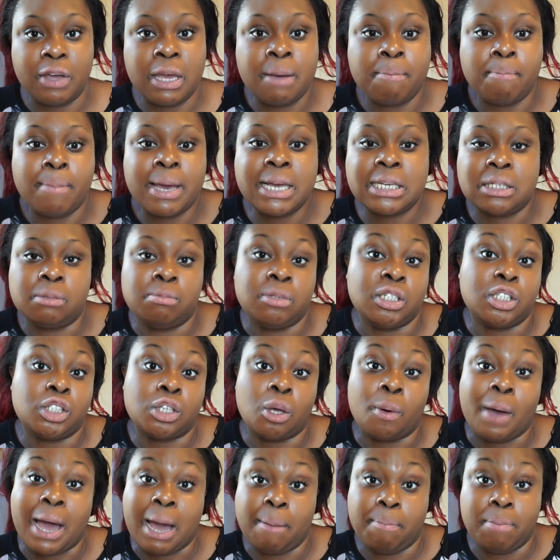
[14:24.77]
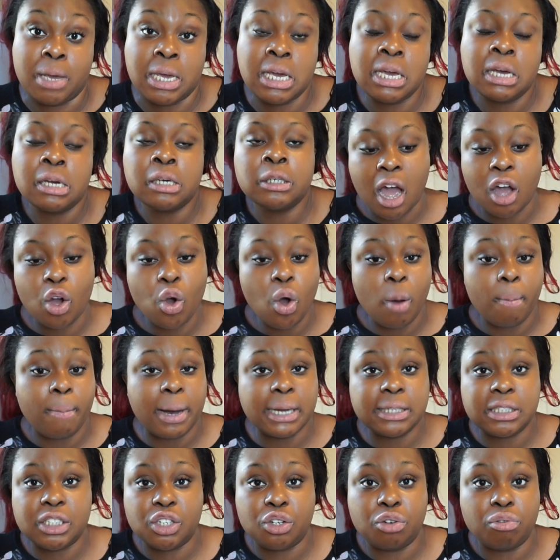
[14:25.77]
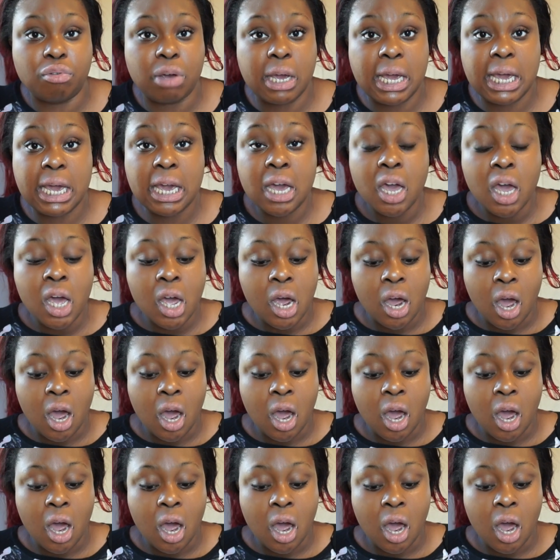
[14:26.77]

it made me so happy. I got my degree.